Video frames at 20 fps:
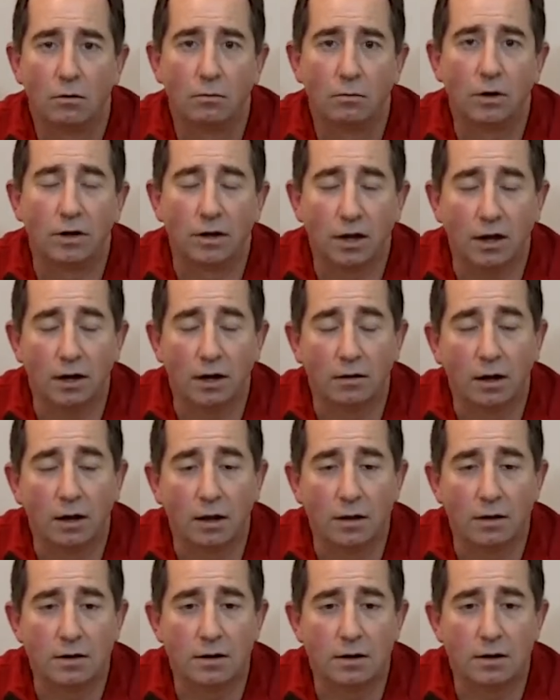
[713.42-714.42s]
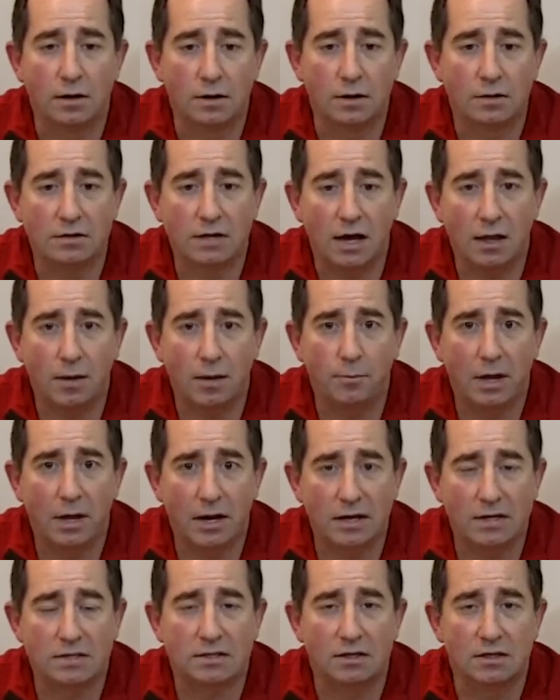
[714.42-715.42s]
Well, yeah, I,
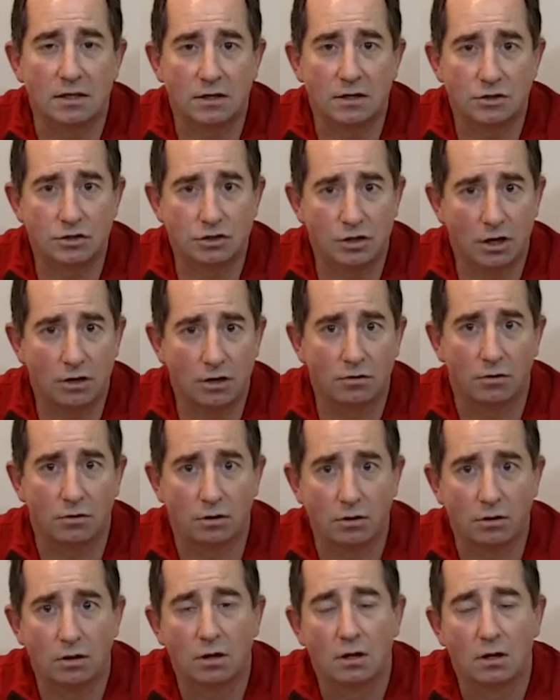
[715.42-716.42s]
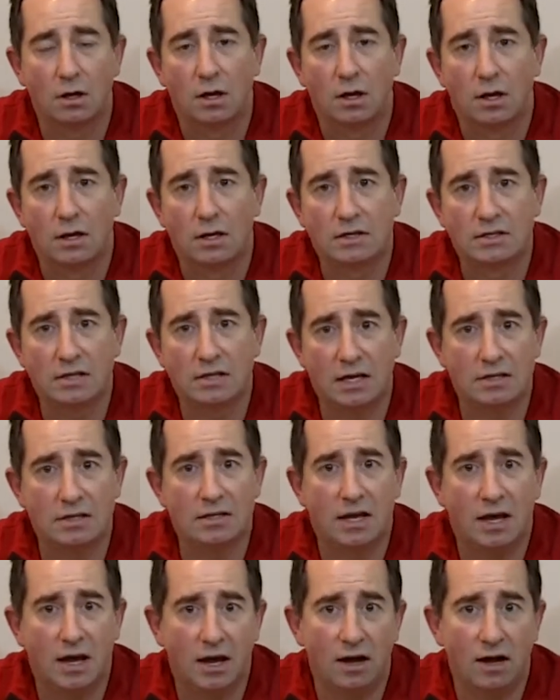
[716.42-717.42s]
diabetics in general tend
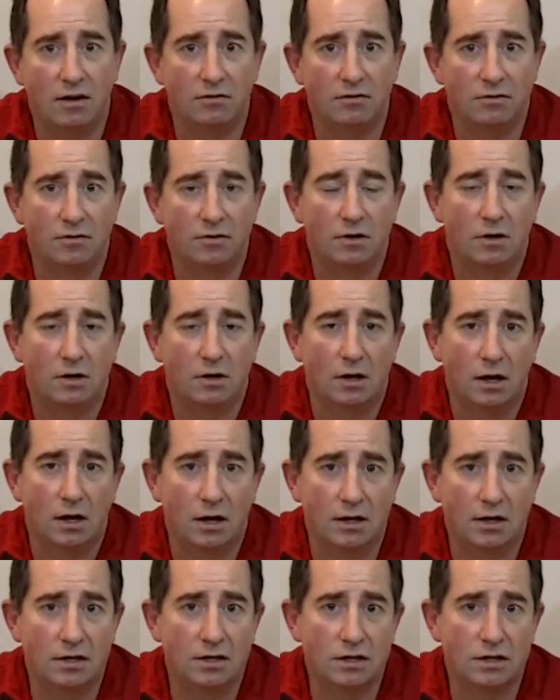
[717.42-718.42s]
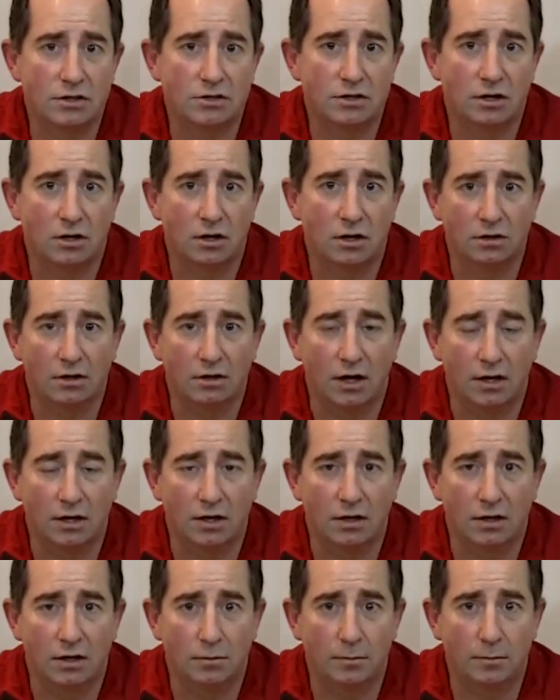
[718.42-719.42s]
to have a condition called
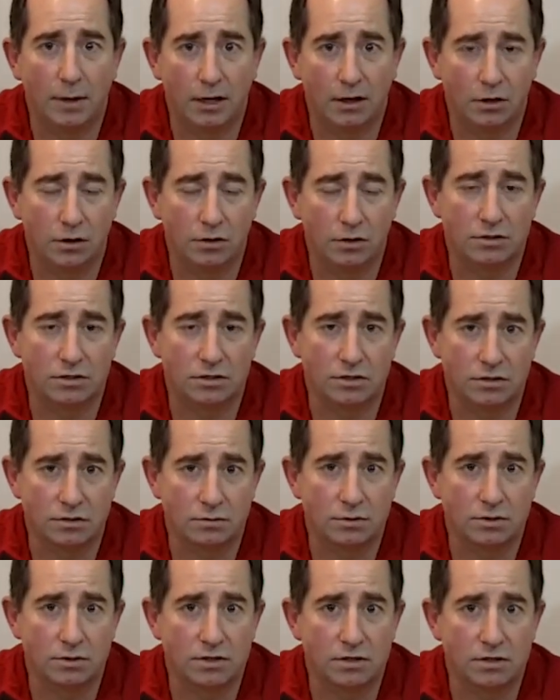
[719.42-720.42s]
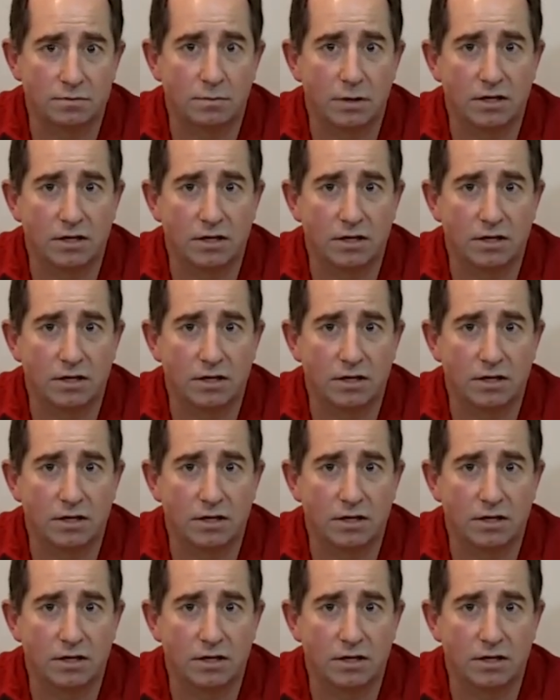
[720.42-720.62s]
onychomycosis, which is